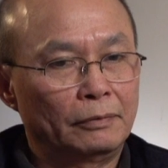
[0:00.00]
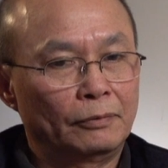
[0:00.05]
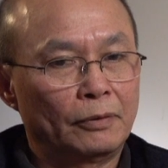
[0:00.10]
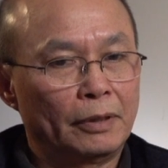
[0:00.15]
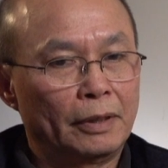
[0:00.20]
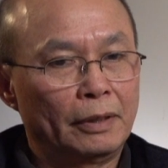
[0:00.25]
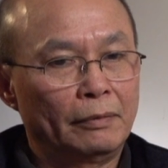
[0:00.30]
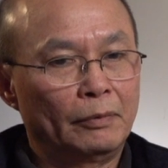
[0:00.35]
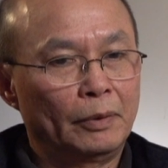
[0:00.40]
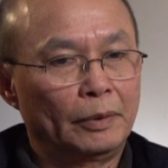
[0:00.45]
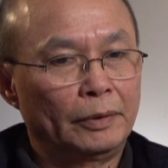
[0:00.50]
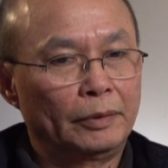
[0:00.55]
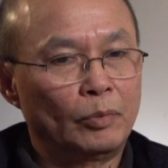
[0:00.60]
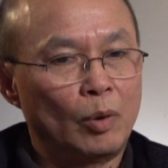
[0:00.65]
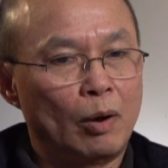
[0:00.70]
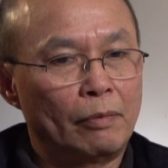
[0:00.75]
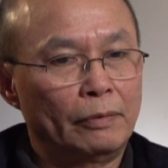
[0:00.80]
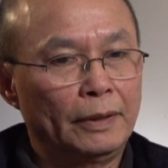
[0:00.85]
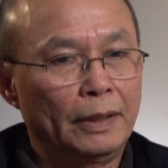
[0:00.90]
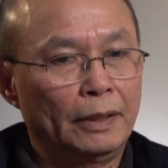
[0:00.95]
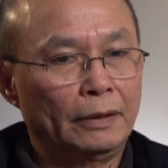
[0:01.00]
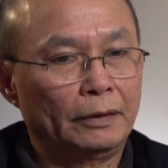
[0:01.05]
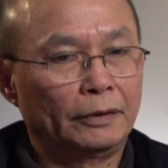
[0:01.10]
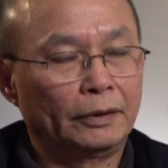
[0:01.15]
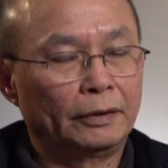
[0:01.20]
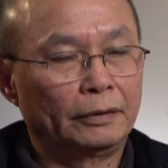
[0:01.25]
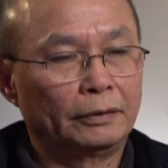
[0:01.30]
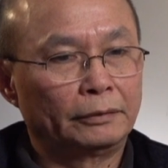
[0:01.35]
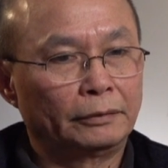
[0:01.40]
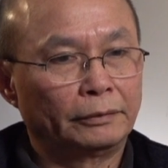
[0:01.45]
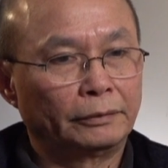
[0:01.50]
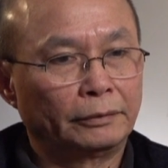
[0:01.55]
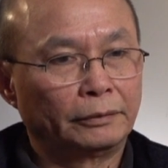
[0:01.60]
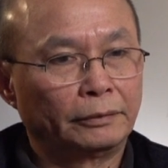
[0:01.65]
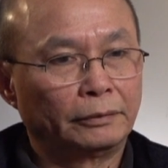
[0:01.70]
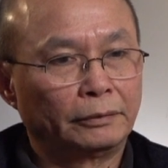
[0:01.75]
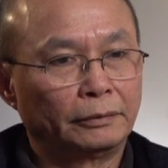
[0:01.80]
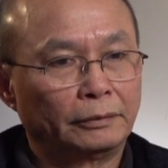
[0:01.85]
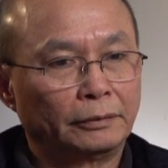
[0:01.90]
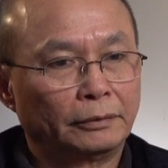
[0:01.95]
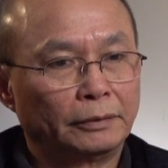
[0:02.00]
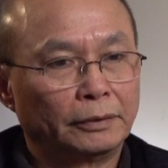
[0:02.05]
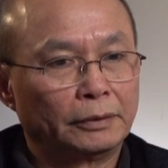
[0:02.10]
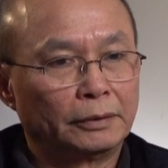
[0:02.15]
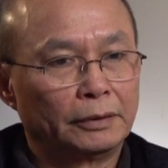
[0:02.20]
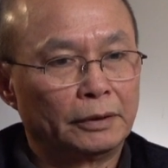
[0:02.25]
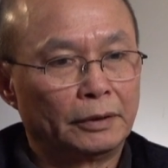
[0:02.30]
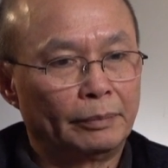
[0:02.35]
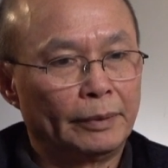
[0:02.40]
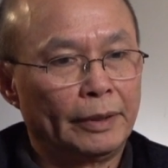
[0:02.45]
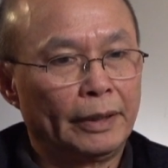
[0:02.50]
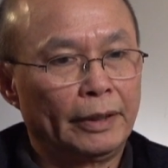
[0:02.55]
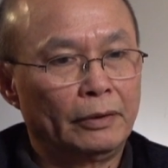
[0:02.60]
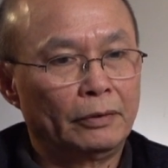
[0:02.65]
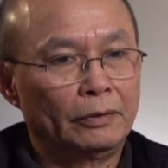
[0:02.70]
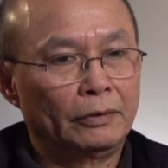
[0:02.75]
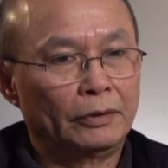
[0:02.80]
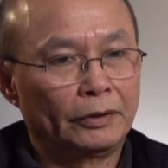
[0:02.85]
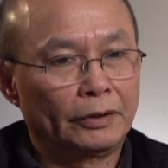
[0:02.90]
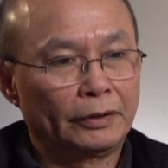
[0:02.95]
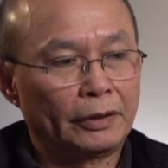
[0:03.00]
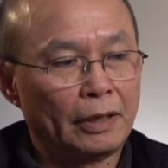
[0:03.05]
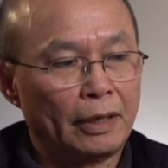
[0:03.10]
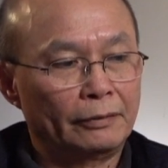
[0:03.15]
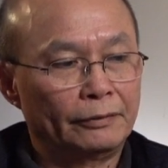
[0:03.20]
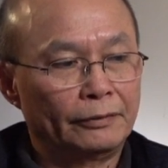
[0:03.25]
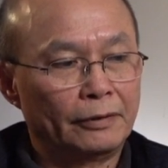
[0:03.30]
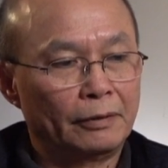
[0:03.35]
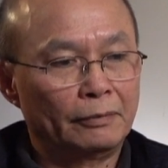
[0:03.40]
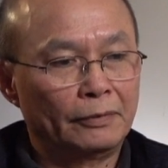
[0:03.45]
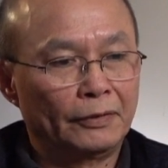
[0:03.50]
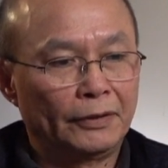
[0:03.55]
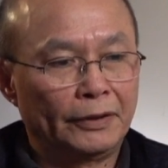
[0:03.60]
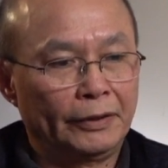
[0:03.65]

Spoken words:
for them with 12 years. It's pretty good. Start from